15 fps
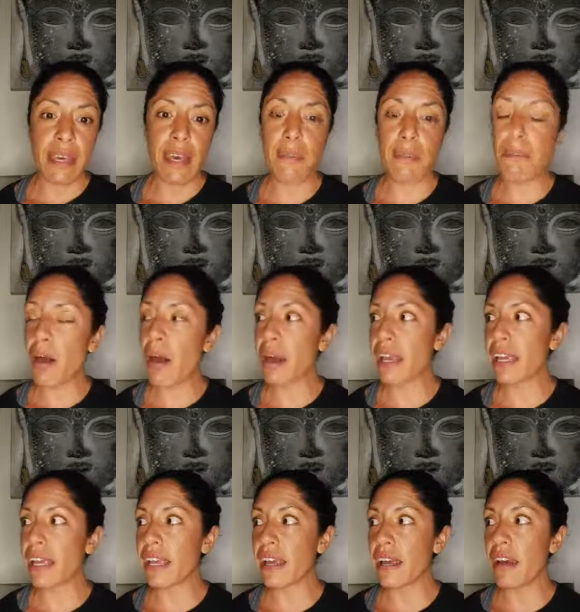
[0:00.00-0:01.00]
and
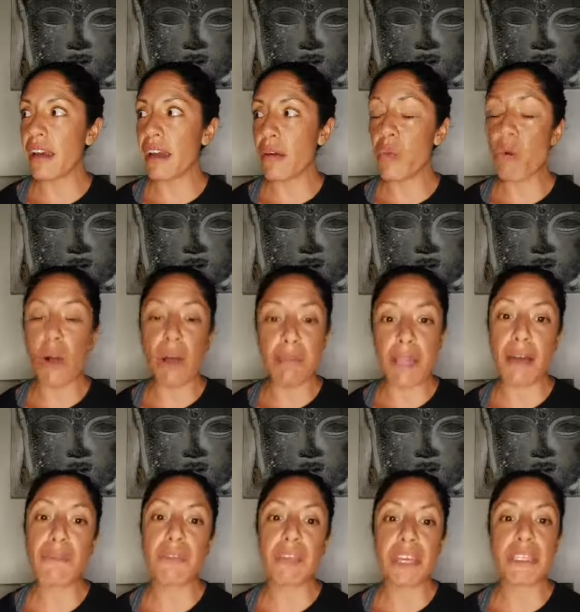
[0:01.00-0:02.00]
my what I'm
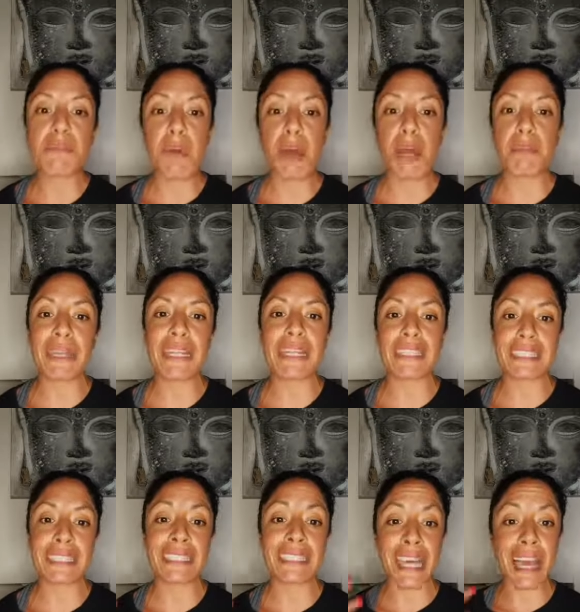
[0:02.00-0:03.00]
loving is my
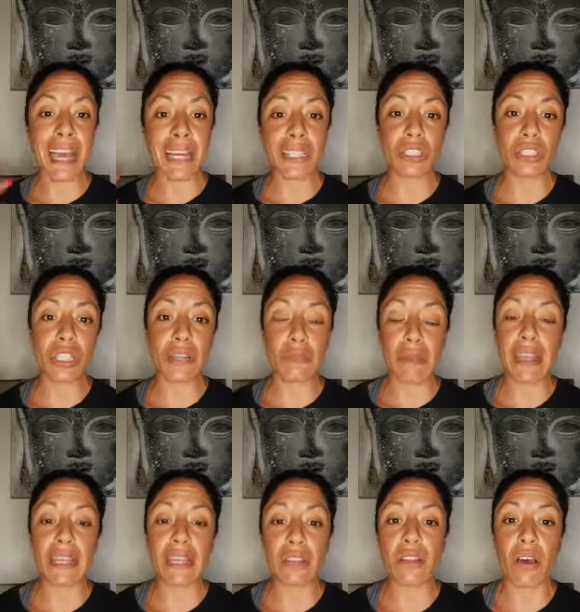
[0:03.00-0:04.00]
ability to actually
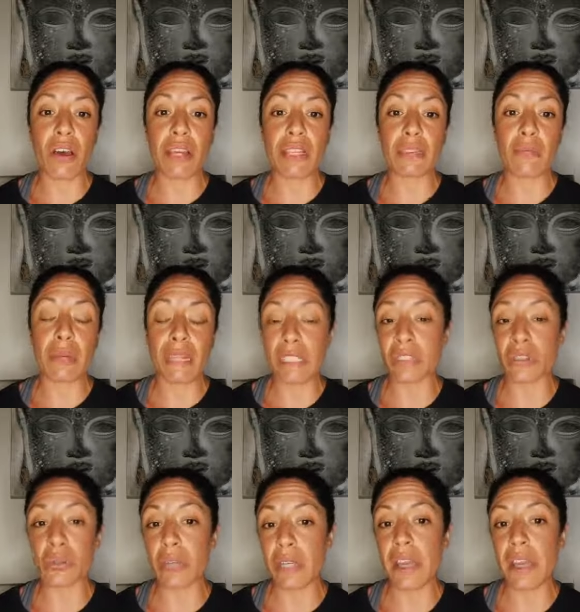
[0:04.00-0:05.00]
recognize when it's
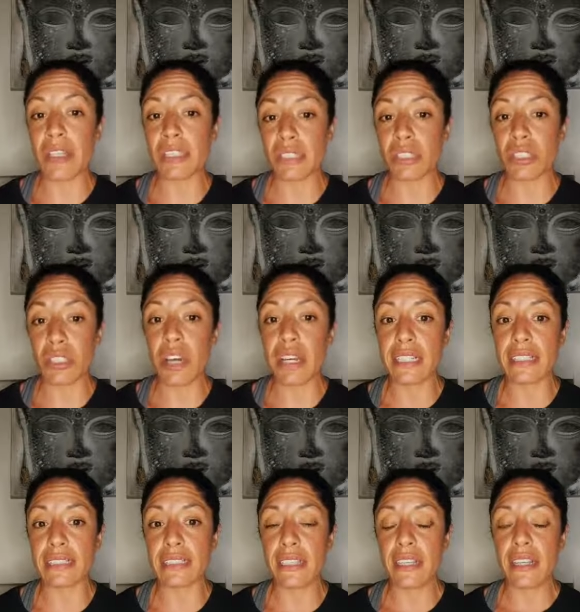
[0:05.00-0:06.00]
talking utter
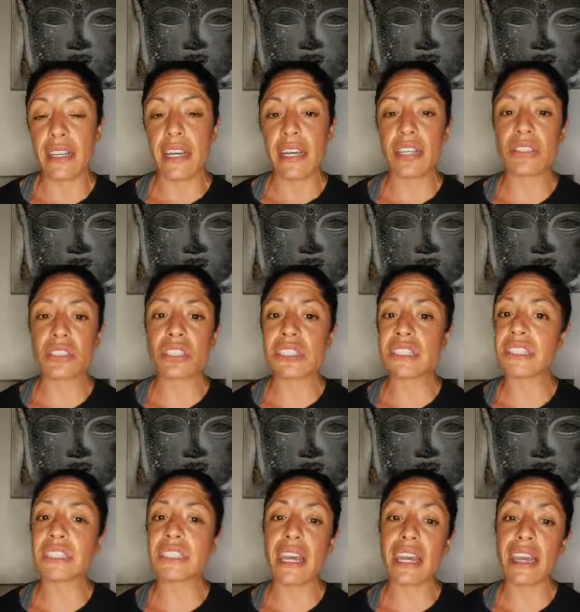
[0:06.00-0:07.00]
shite and just to
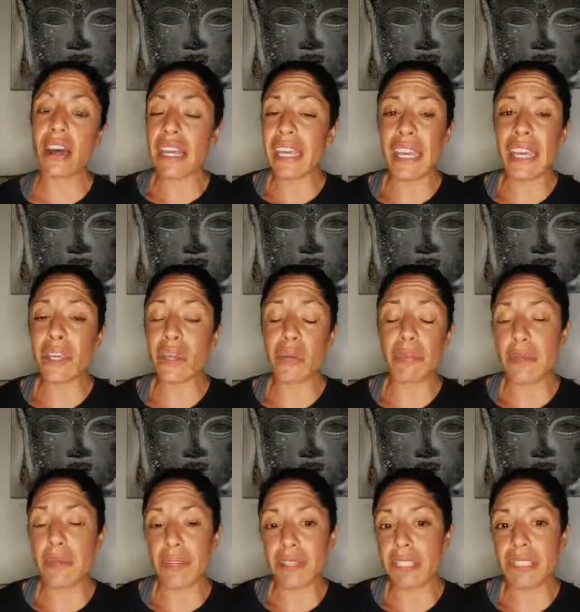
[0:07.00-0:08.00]
say, I hear you,
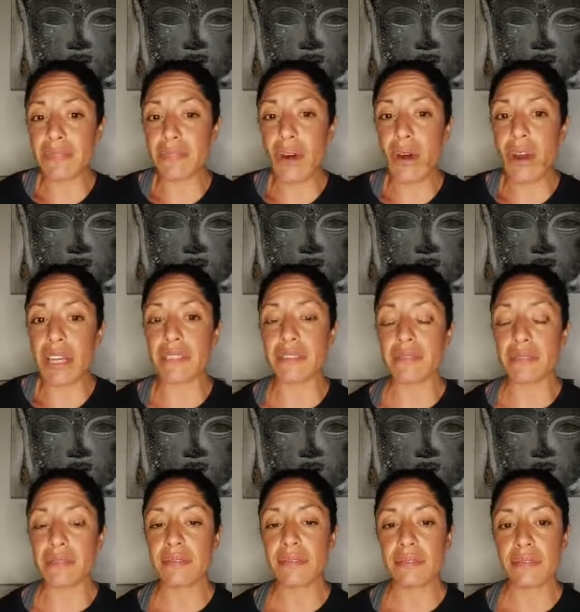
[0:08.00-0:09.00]
but it's fine.
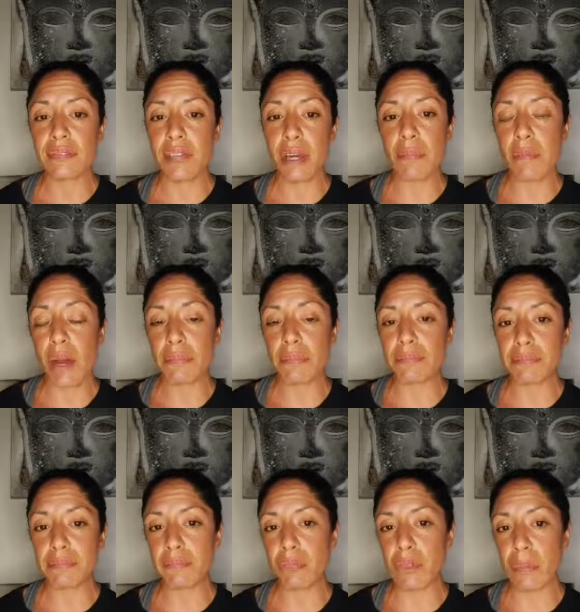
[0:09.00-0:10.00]
I'm,
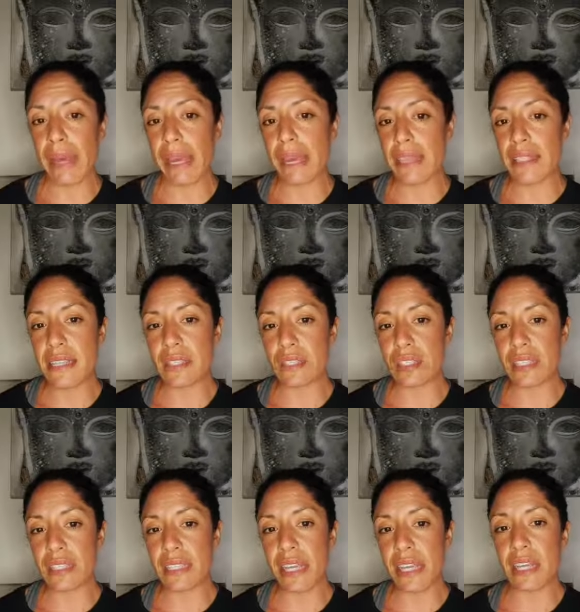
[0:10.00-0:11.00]
I'm not paying attention
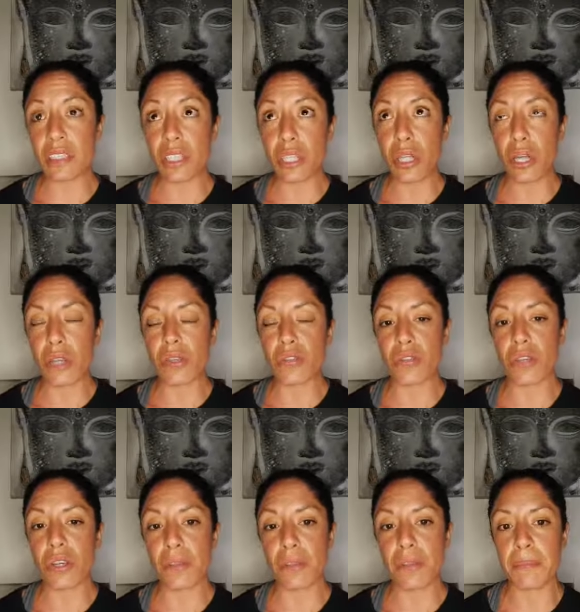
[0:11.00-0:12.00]
to that because I know the
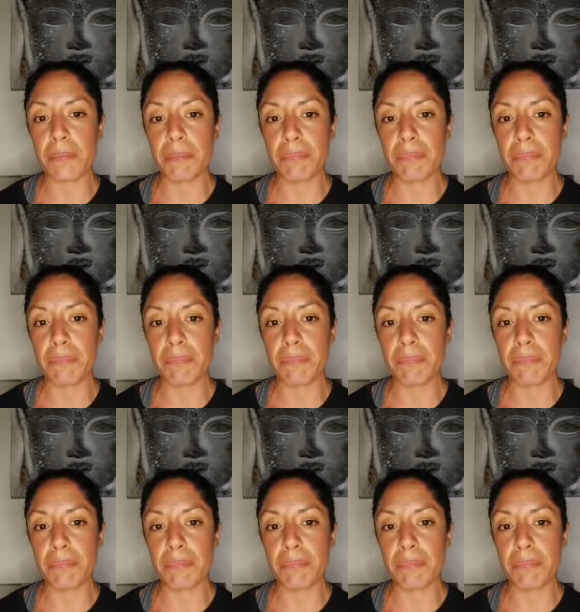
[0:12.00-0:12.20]
truth.